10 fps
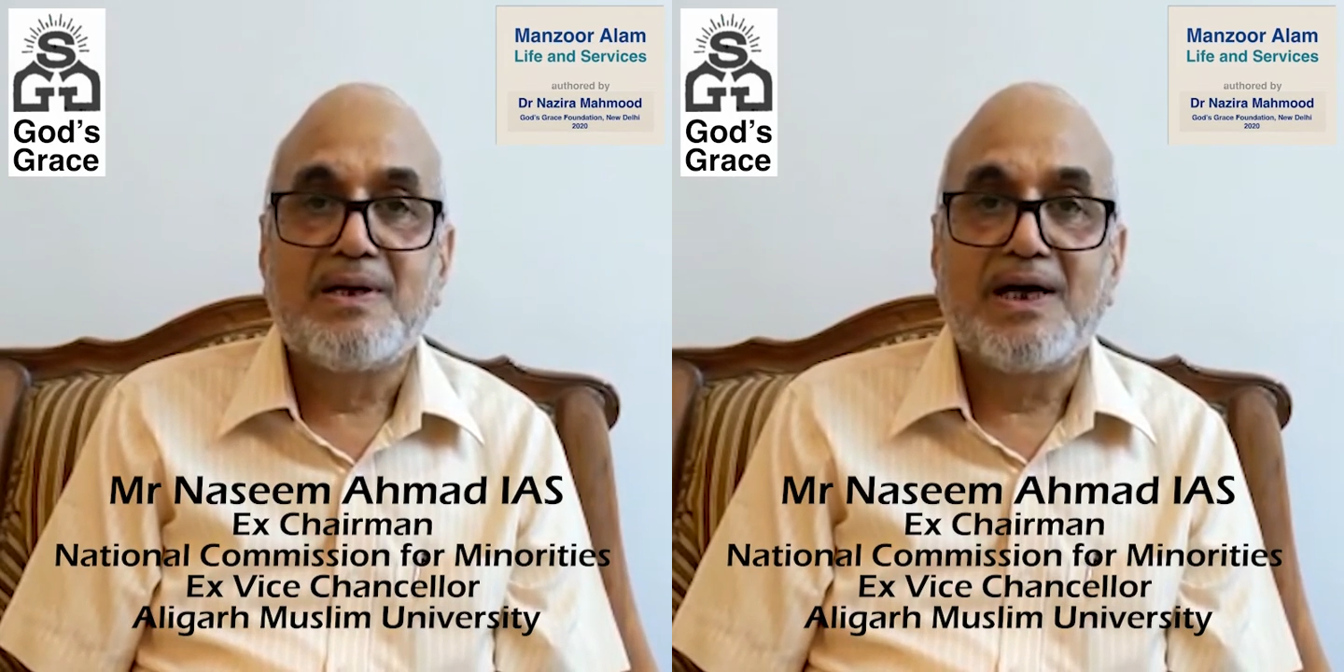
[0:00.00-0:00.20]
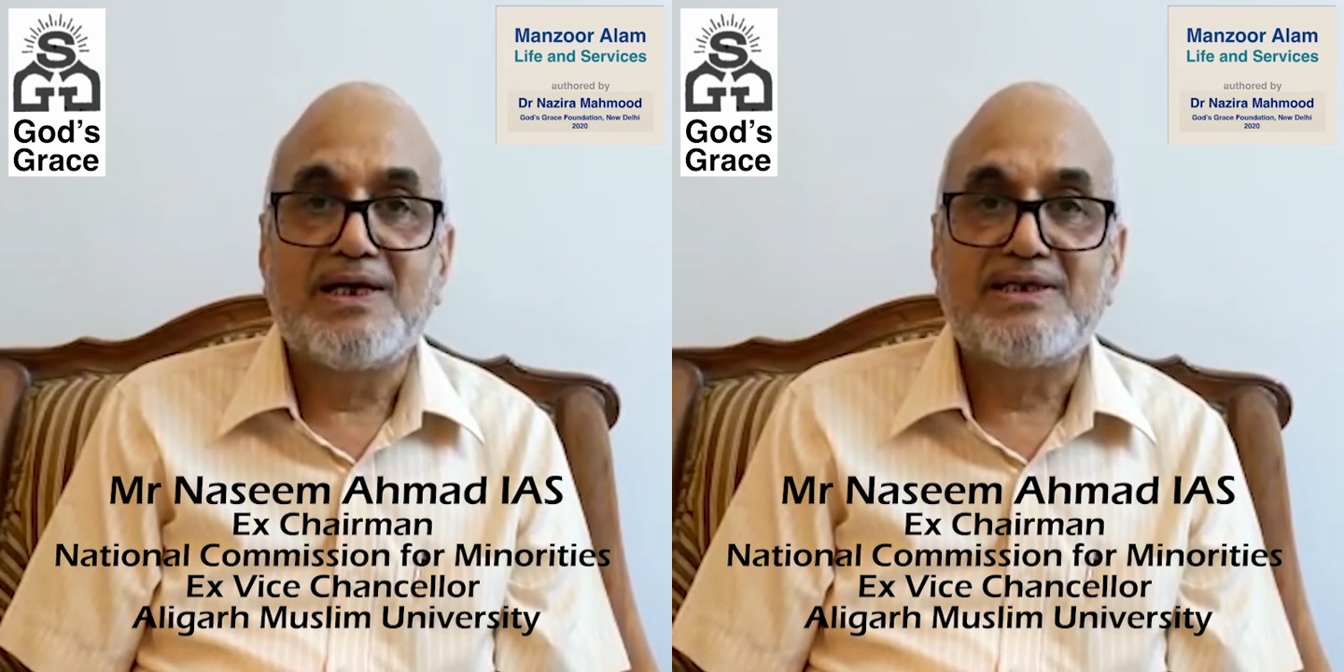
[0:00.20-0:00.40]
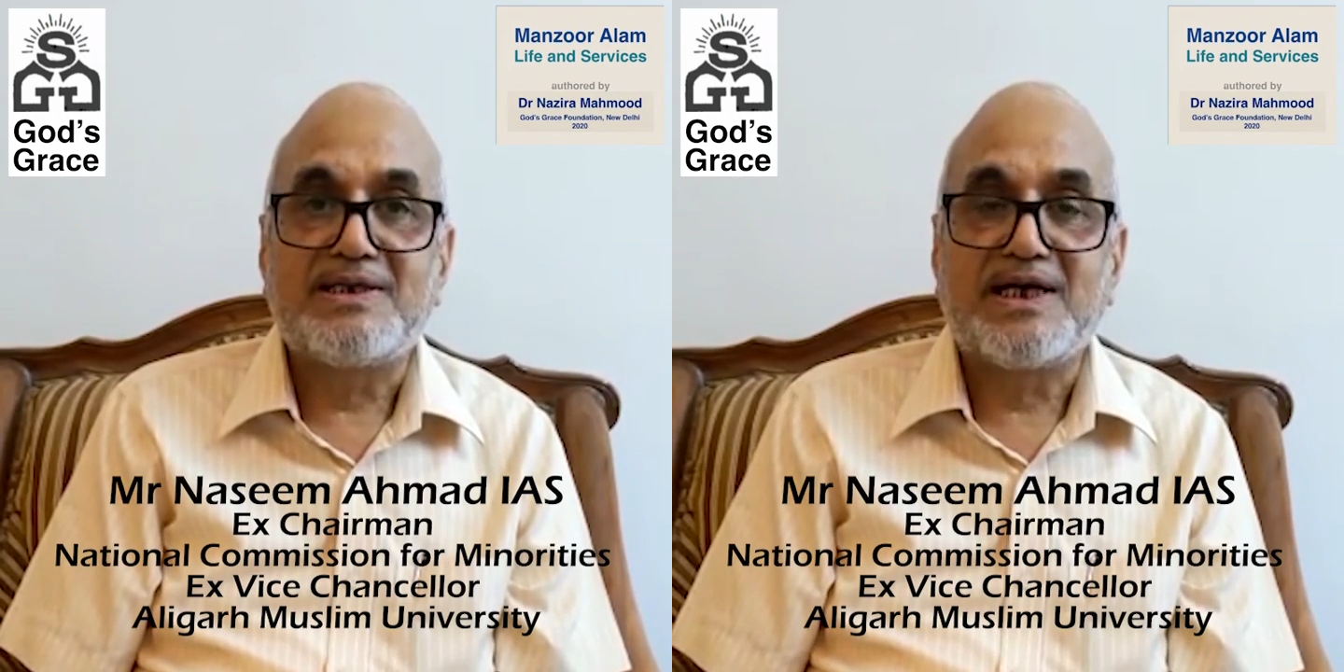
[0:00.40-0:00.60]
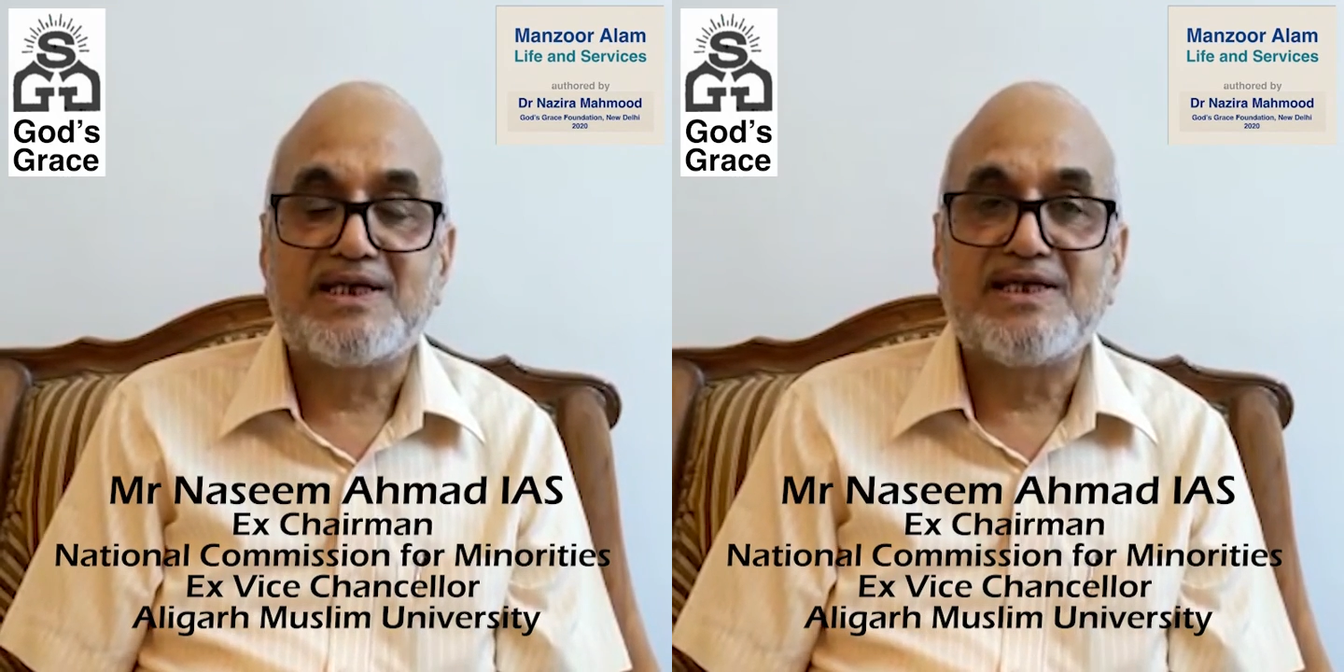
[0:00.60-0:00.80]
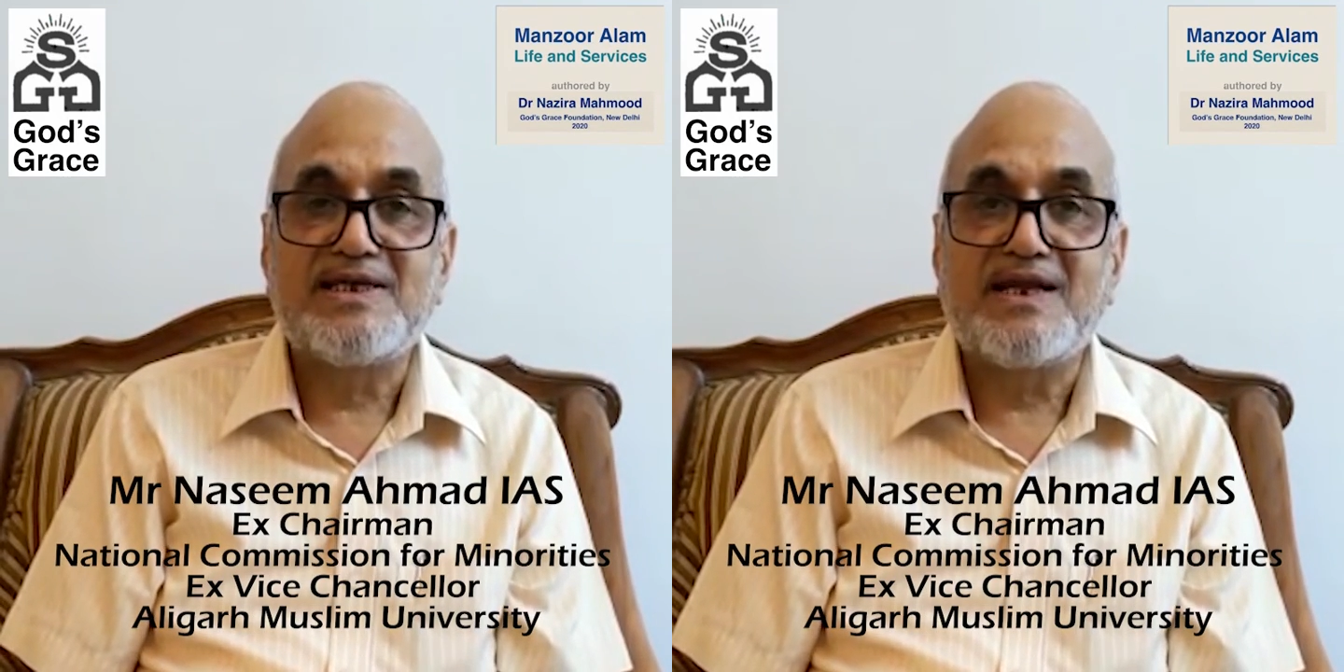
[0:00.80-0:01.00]
I
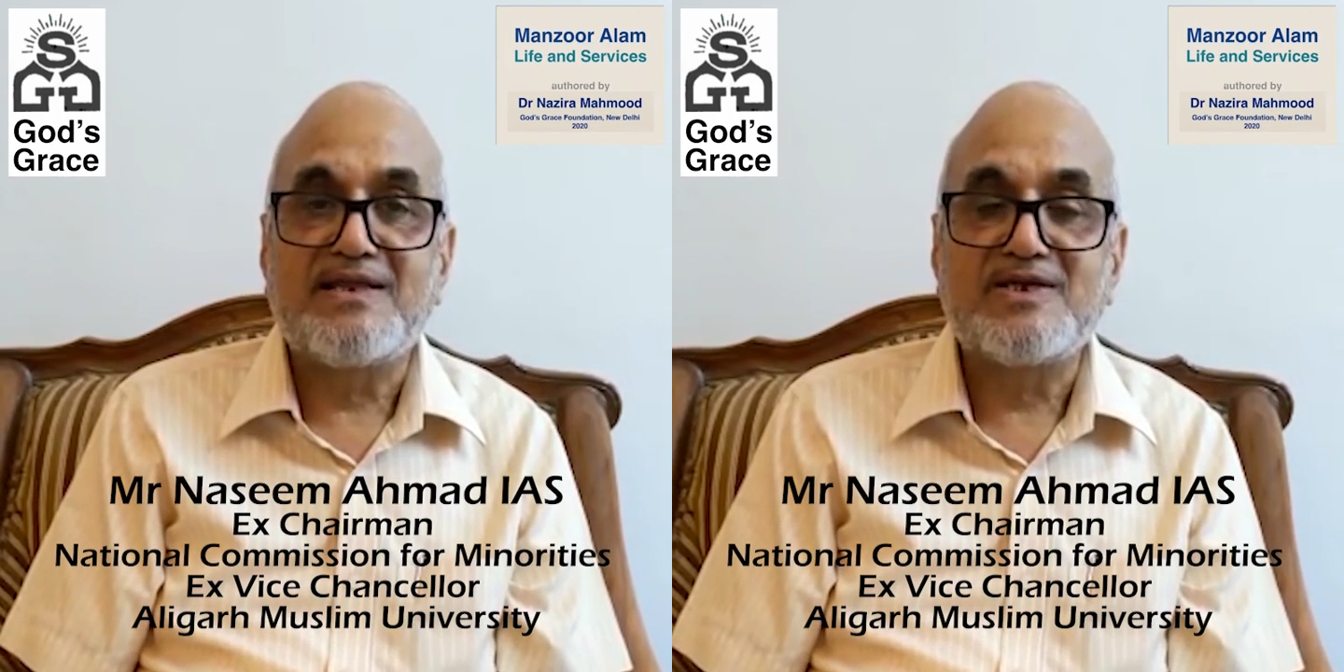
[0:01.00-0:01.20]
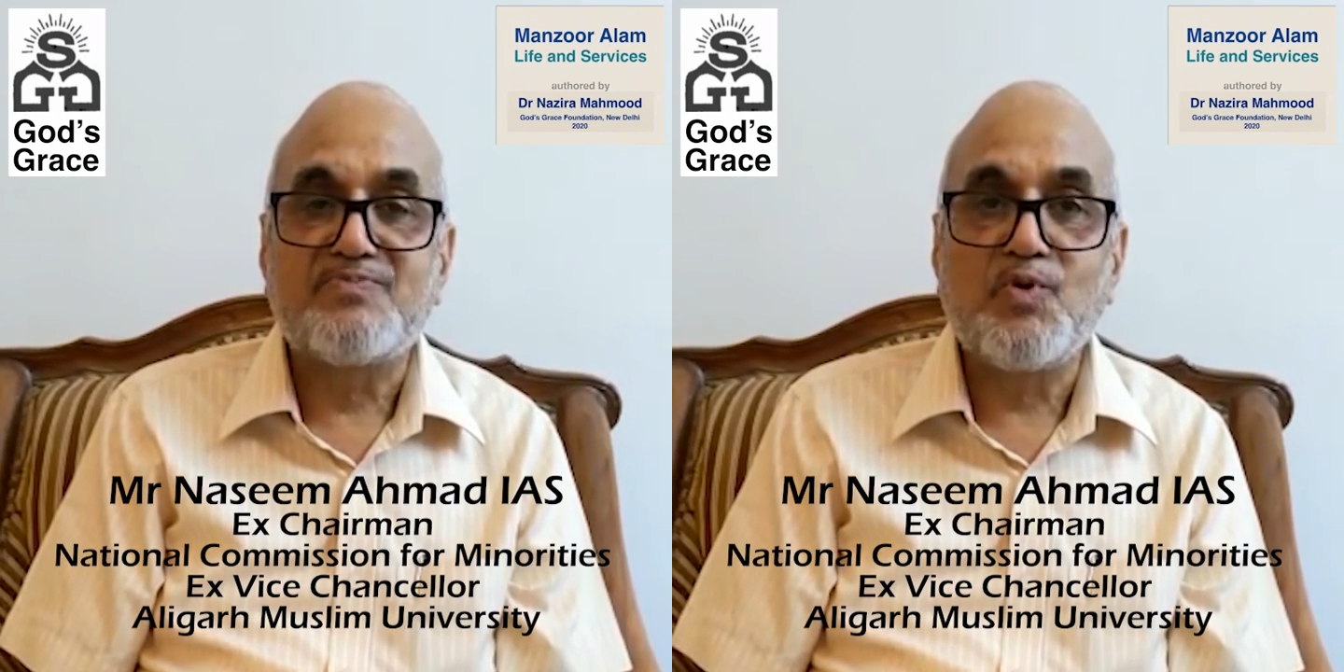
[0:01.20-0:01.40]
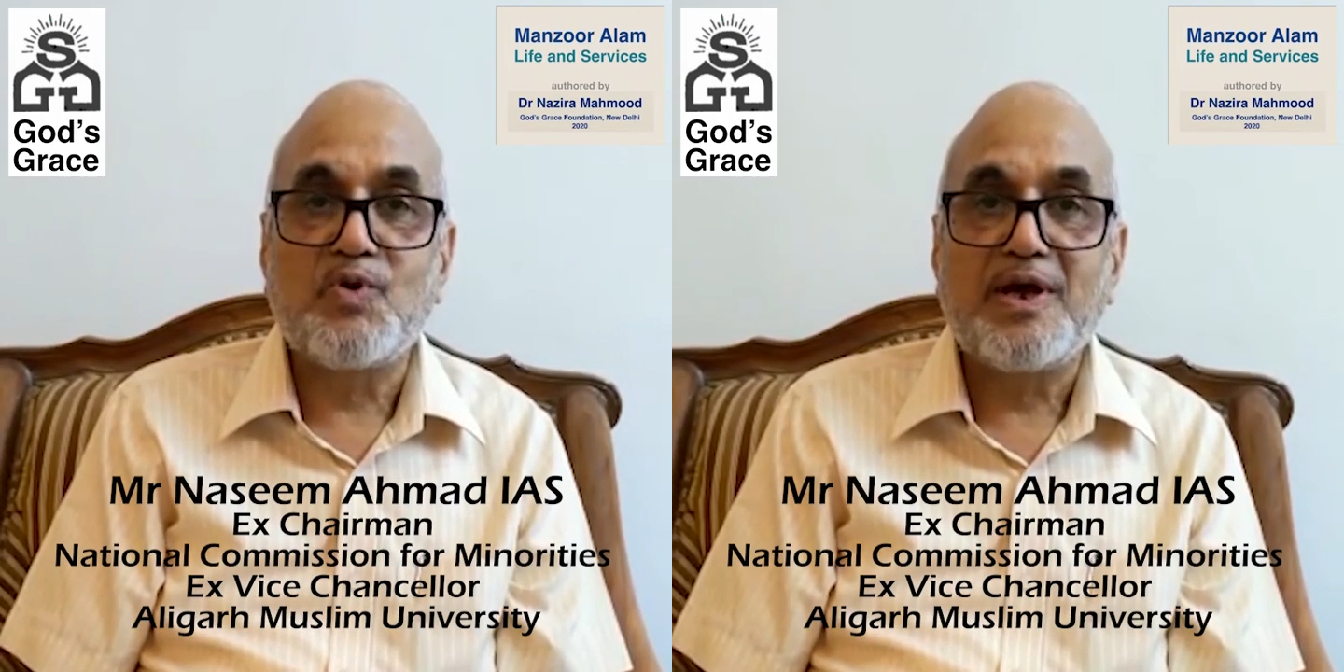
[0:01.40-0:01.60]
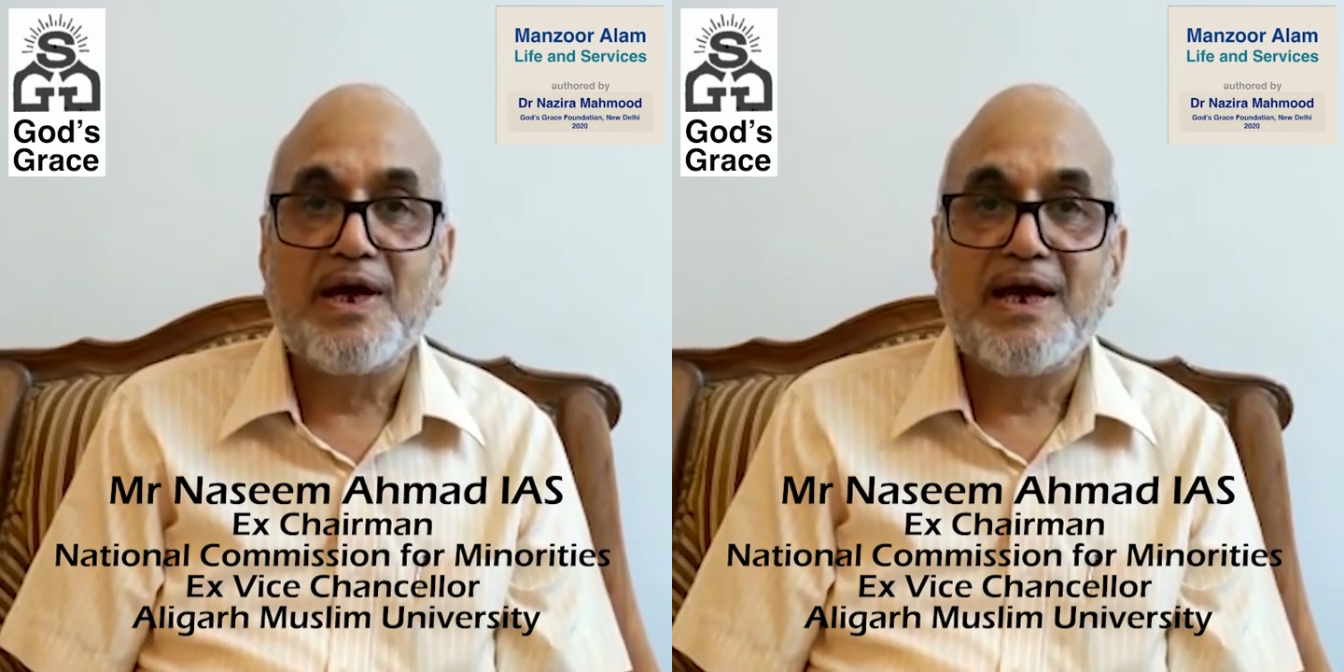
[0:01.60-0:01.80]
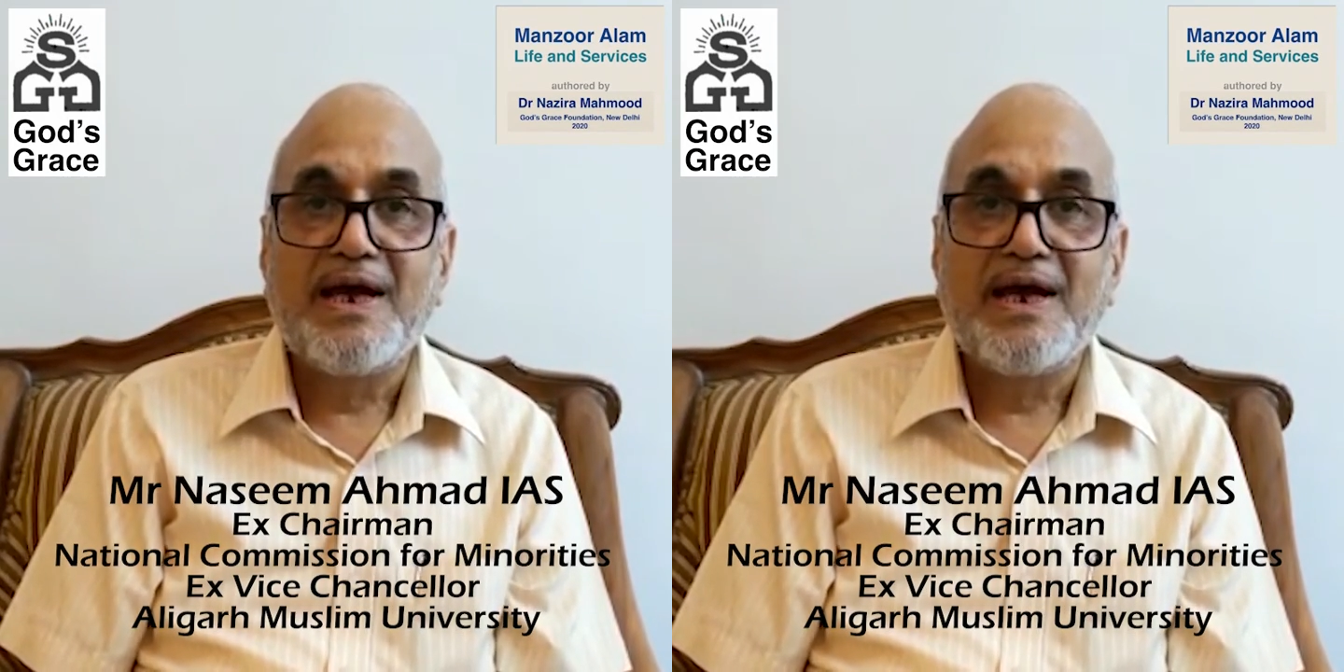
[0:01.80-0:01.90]
consider this book